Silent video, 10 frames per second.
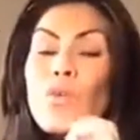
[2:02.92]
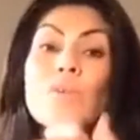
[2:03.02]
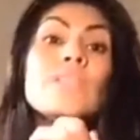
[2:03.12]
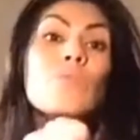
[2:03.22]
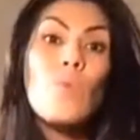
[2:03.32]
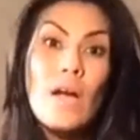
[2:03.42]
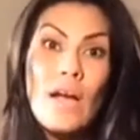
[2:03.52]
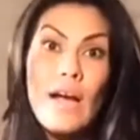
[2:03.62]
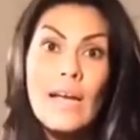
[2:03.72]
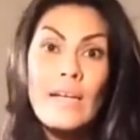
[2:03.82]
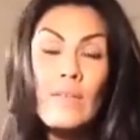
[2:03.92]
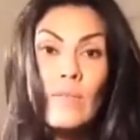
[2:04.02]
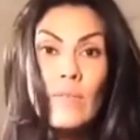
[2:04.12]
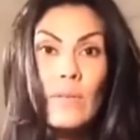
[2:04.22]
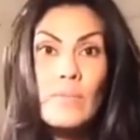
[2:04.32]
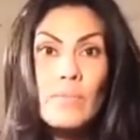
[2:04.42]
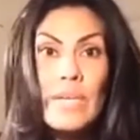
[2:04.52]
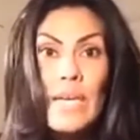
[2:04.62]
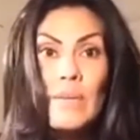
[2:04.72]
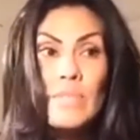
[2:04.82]
The reason why I
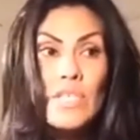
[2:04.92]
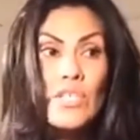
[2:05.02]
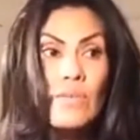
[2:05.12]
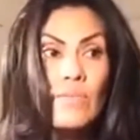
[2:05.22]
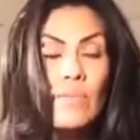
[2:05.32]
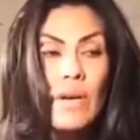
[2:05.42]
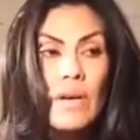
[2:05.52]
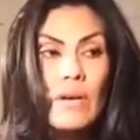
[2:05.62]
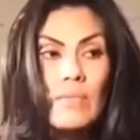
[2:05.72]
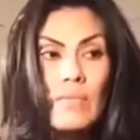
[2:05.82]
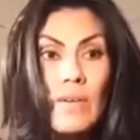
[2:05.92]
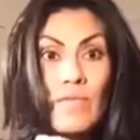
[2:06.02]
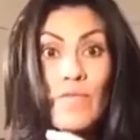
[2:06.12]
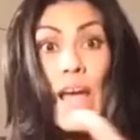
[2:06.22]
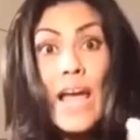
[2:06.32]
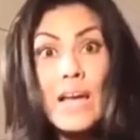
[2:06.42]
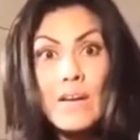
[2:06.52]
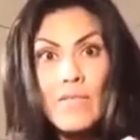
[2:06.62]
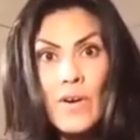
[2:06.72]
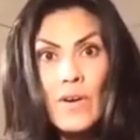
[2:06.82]
became such a
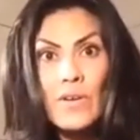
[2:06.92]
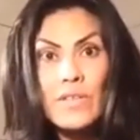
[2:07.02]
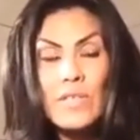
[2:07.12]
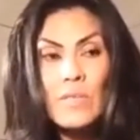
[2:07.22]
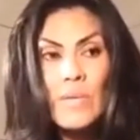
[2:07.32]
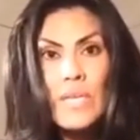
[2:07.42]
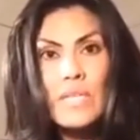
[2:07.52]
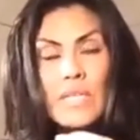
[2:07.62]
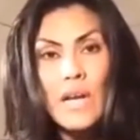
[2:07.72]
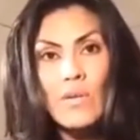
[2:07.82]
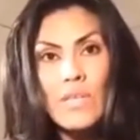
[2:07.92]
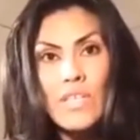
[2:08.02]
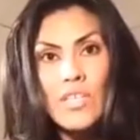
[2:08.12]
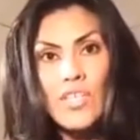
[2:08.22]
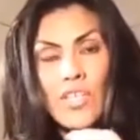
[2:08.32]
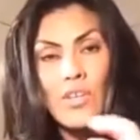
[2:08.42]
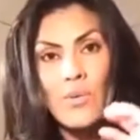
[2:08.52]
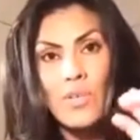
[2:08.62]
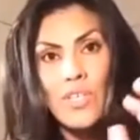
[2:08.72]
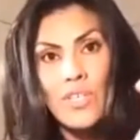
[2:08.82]
fan of hers is because not only does she
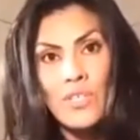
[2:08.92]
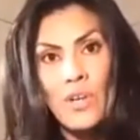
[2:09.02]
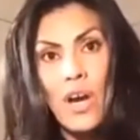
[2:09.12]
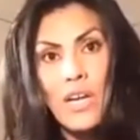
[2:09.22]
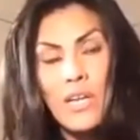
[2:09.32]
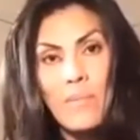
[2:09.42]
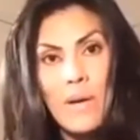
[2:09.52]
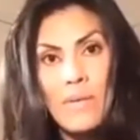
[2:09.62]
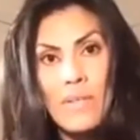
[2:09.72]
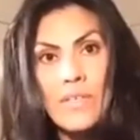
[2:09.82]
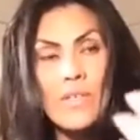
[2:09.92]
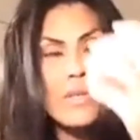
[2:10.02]
know what she's talking about in